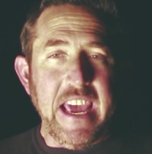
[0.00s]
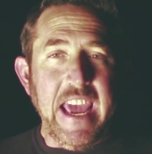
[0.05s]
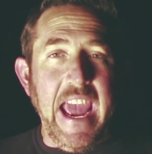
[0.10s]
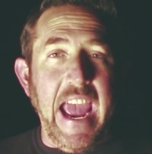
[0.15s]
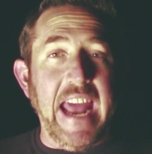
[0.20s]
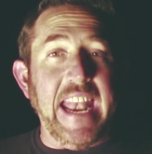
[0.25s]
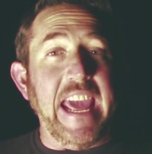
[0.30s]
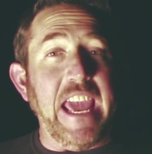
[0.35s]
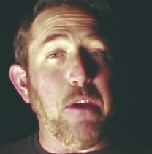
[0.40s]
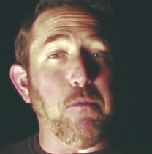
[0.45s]

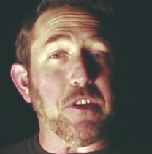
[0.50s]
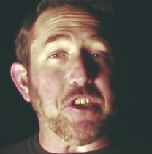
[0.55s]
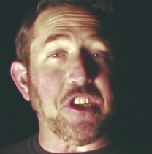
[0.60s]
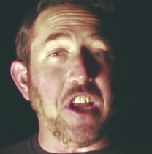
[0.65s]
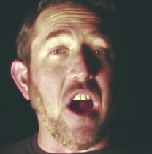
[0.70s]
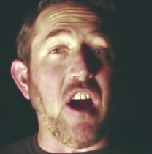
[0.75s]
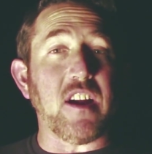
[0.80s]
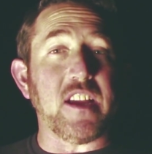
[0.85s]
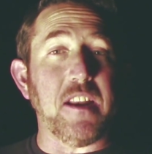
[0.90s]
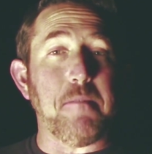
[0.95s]
And he was
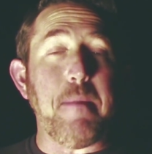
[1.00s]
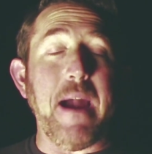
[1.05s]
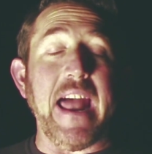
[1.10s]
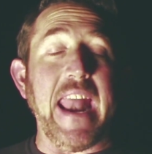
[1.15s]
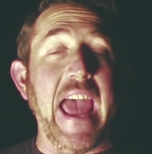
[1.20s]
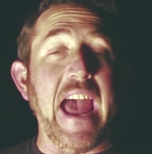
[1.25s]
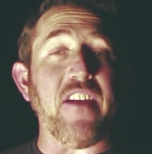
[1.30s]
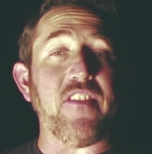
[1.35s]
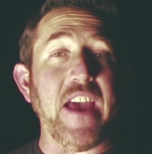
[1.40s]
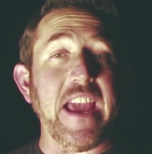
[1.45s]
talking about
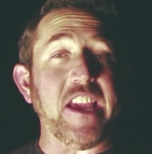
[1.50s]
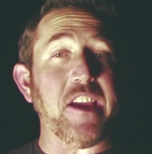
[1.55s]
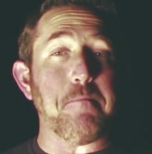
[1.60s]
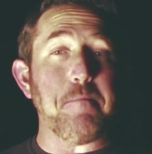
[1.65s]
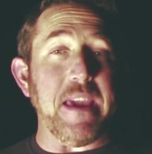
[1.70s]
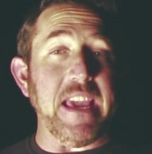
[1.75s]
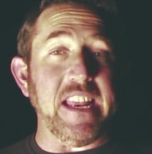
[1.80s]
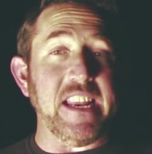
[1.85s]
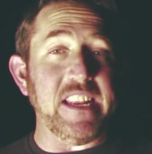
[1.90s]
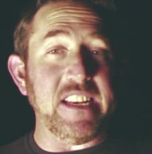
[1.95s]
how they could
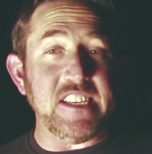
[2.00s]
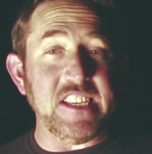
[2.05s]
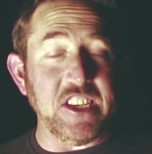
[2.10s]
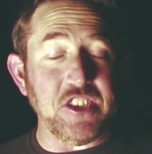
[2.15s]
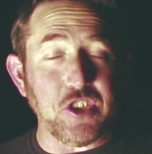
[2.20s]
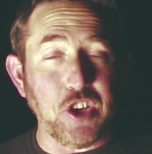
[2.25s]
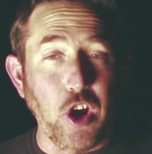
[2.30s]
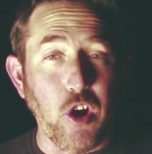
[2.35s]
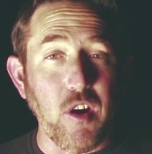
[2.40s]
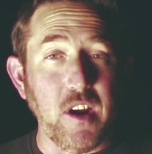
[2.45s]
be
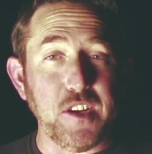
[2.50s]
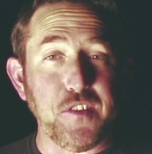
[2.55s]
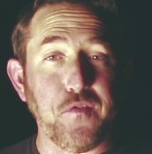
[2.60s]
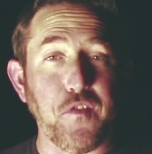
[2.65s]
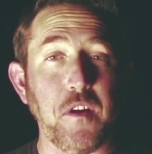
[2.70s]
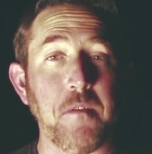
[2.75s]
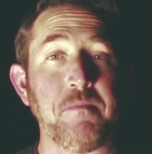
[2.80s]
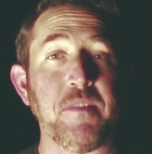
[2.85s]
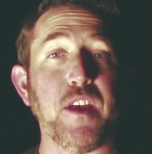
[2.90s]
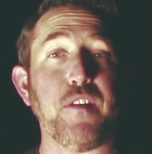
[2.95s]
discouraged
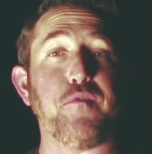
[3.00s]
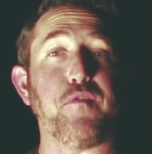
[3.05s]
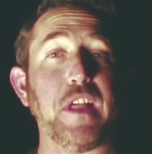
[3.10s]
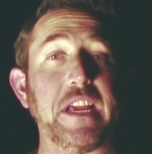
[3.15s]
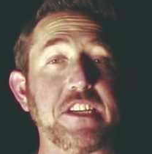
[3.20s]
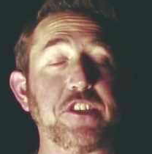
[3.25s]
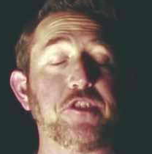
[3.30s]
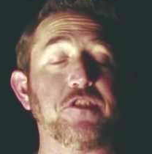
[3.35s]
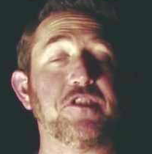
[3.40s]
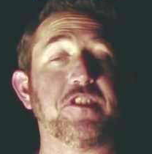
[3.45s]
from the
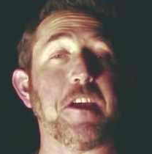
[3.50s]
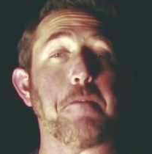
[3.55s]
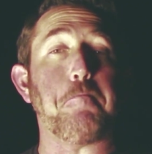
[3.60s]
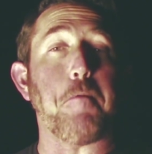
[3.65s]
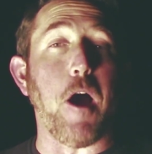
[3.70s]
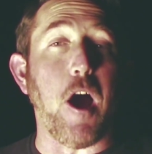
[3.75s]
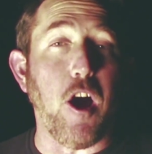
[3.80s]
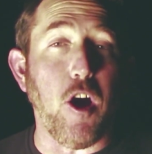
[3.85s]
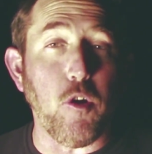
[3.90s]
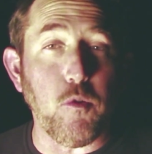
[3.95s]
afflictions that
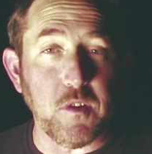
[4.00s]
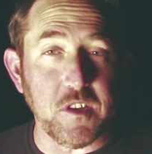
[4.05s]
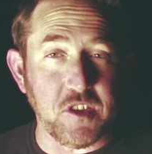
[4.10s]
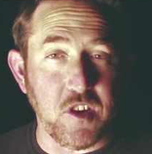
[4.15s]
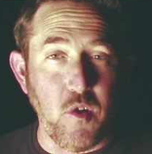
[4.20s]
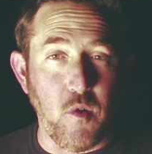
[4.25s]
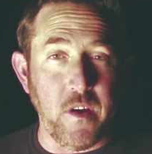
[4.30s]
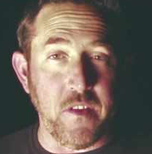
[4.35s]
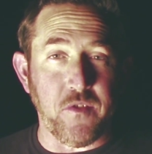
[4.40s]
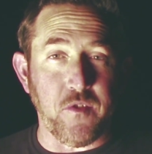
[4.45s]
Paul was
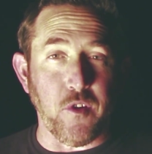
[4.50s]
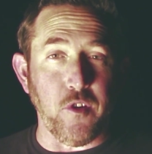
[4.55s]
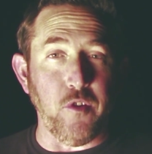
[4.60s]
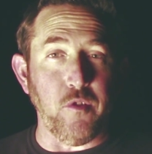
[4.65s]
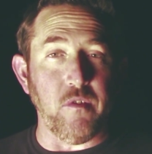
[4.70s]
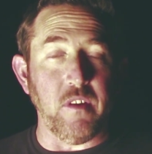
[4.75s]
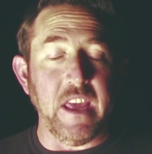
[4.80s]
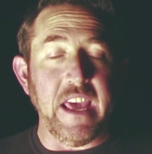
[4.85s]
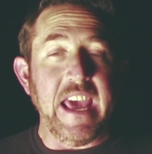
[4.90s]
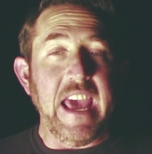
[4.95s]
going through.